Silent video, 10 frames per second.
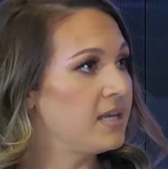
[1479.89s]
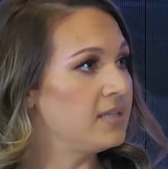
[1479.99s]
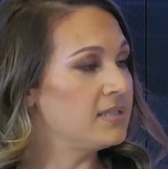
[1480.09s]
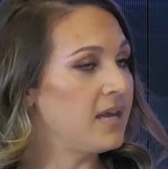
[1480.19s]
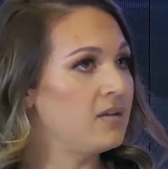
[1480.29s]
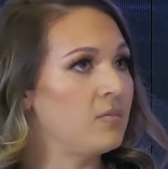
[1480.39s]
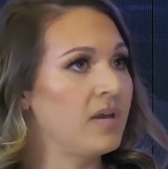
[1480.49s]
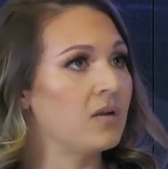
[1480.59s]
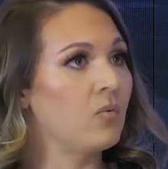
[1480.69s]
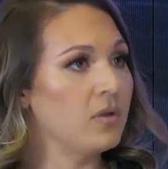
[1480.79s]
is that no
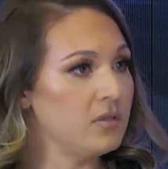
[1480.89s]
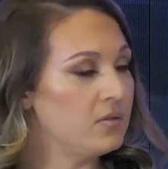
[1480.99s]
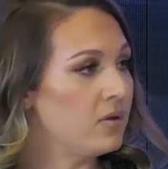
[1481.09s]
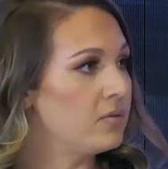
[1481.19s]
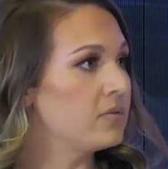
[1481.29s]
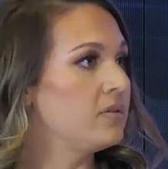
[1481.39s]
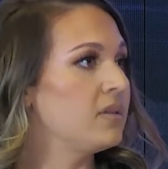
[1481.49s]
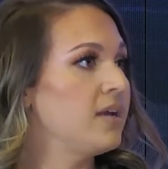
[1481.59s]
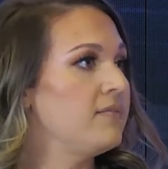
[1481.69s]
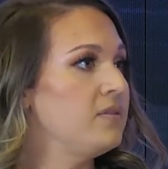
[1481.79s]
matter what you go through in
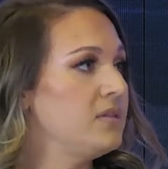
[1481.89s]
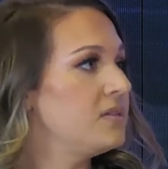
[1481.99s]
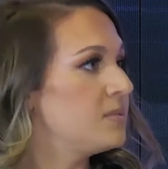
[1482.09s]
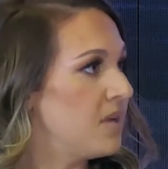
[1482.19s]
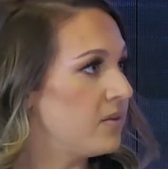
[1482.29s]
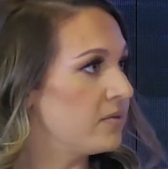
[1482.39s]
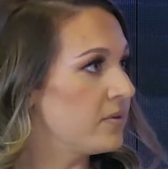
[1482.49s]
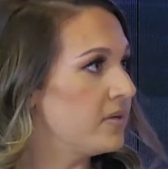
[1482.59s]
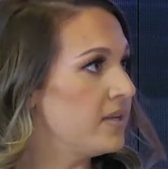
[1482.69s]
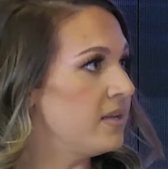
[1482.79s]
life, you need to smile
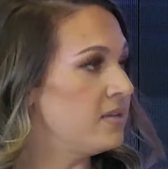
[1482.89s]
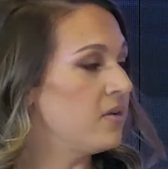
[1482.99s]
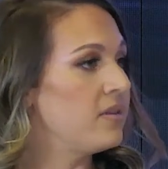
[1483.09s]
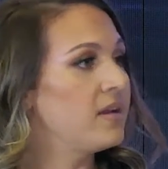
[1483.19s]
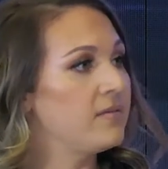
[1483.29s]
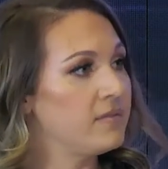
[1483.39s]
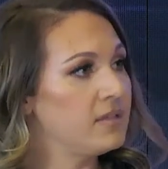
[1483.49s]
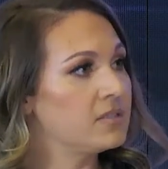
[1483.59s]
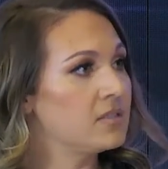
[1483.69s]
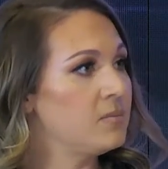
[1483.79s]
through it and know that
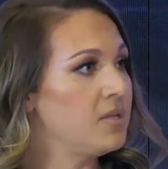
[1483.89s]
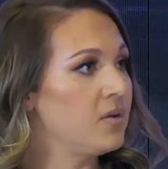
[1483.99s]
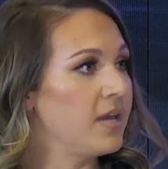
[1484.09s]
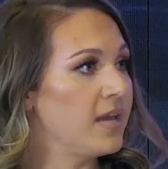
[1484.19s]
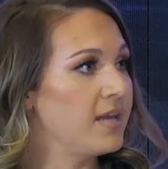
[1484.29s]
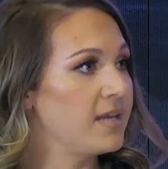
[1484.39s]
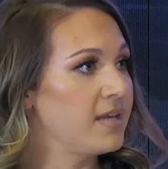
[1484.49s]
everything's going to be okay.